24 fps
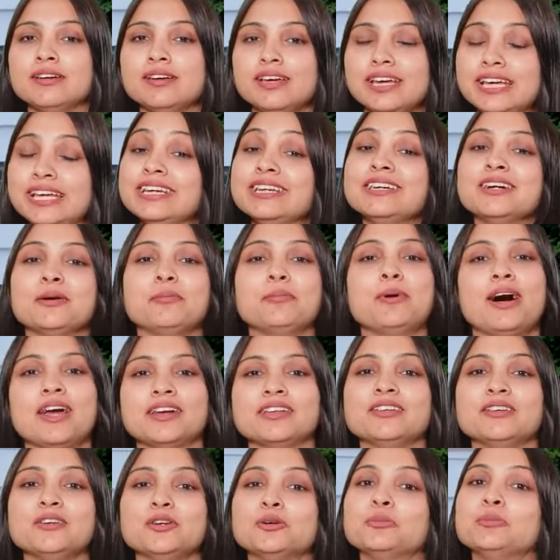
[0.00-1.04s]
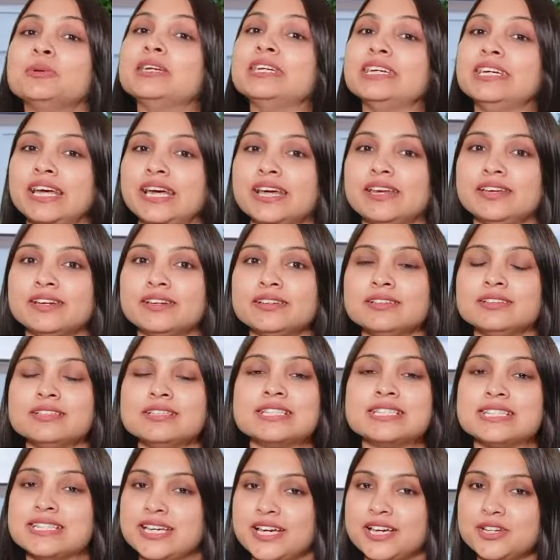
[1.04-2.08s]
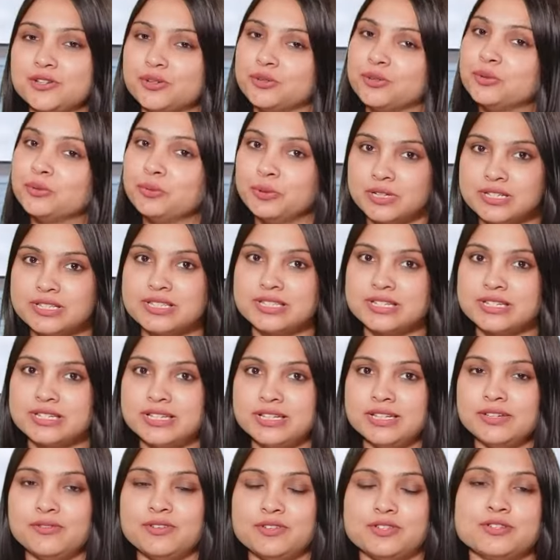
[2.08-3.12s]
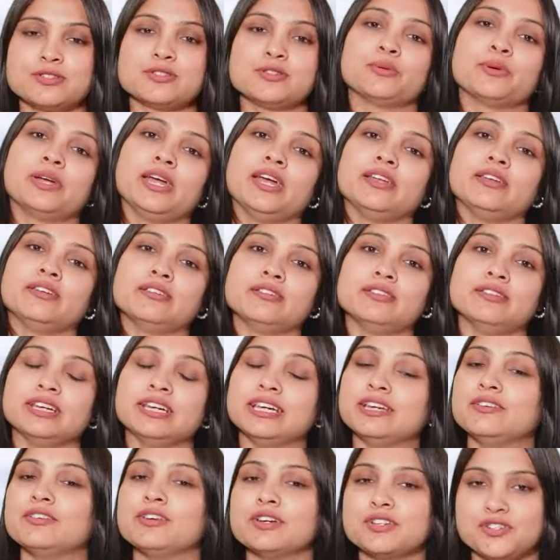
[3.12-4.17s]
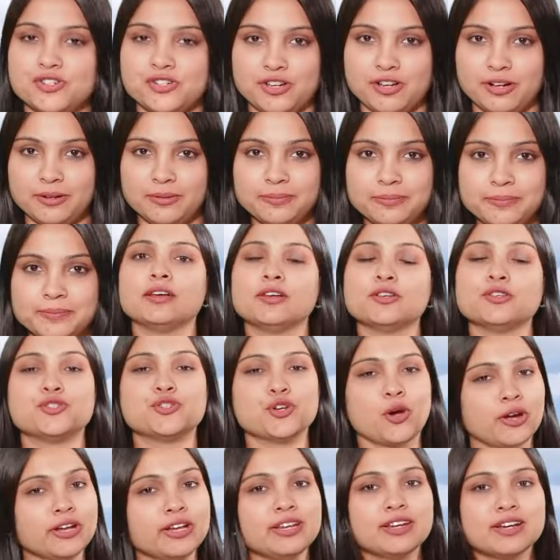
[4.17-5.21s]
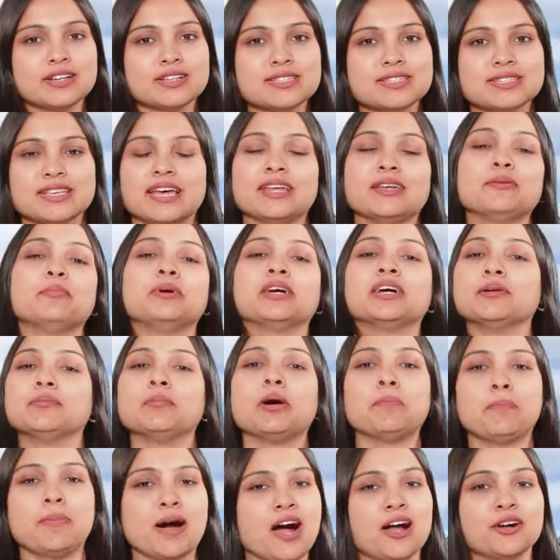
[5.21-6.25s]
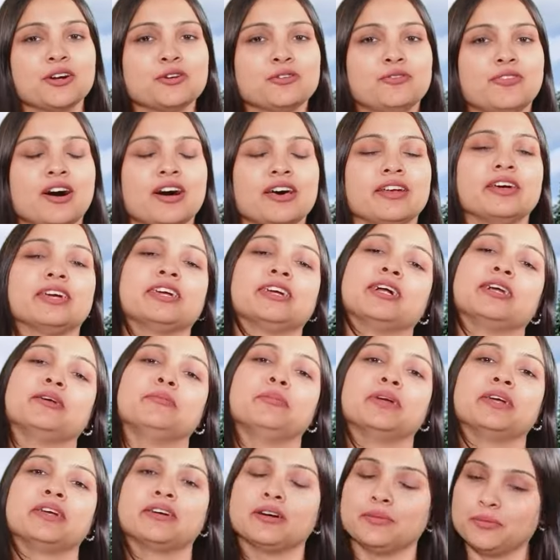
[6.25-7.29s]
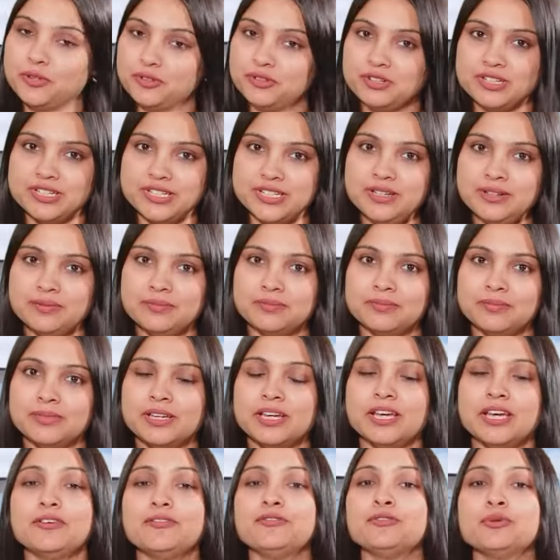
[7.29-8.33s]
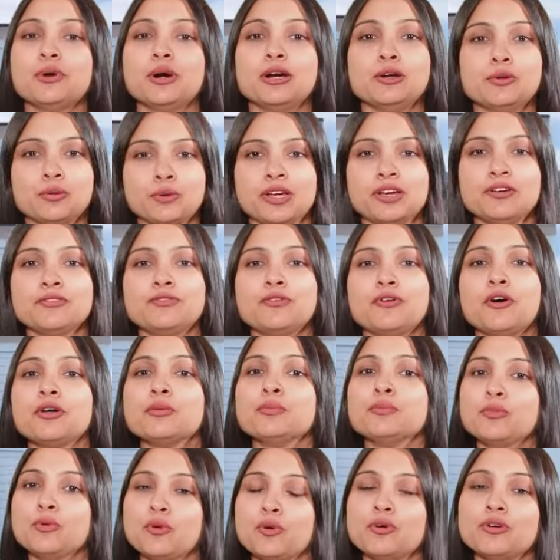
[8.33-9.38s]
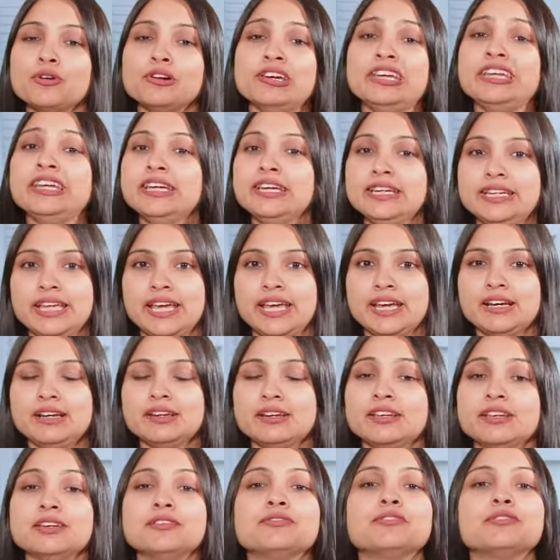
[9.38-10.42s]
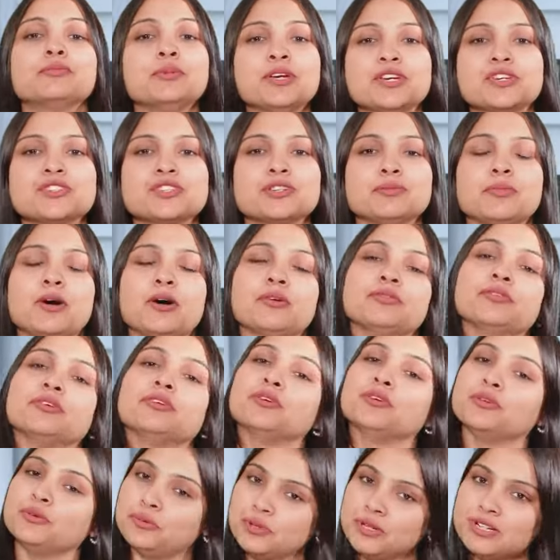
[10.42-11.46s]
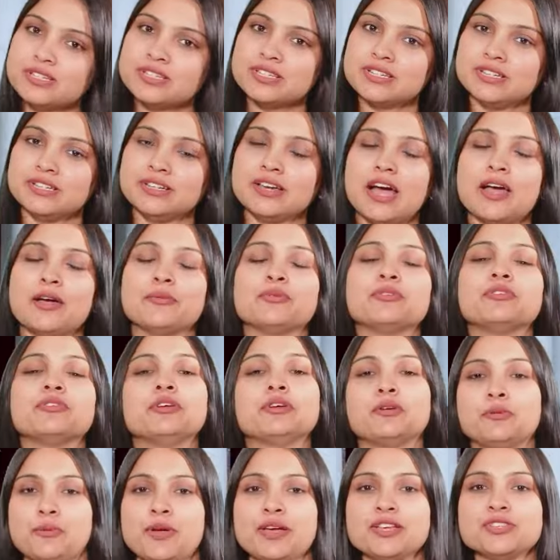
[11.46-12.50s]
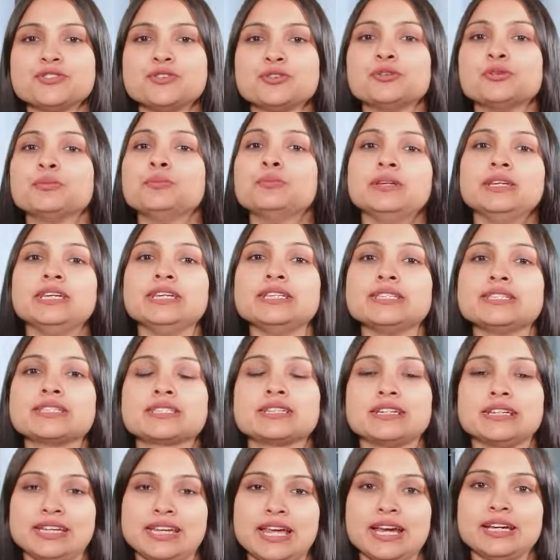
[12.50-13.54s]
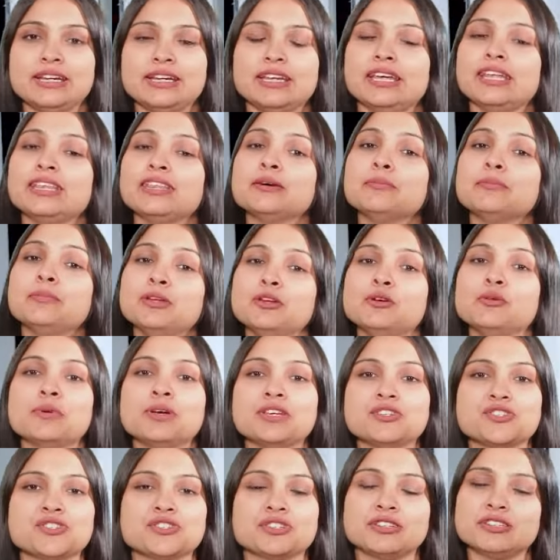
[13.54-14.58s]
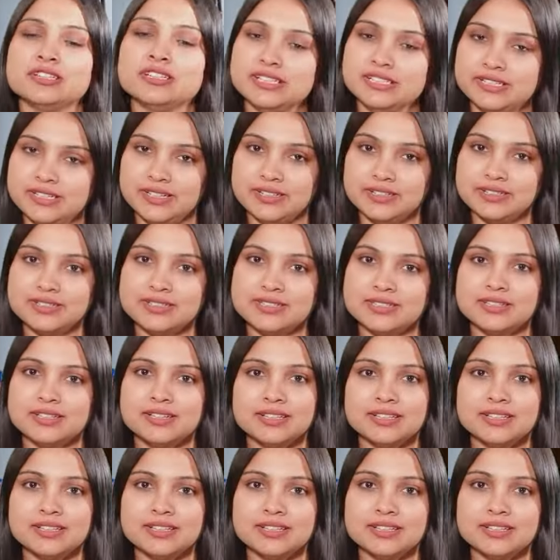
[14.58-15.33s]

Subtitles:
in Kabardino-Balkarian State University, which is located in Russia. Join us and become a part of our academic community. If you are looking for more detailed information about the university, I would request you to please connect in the below mentioned details.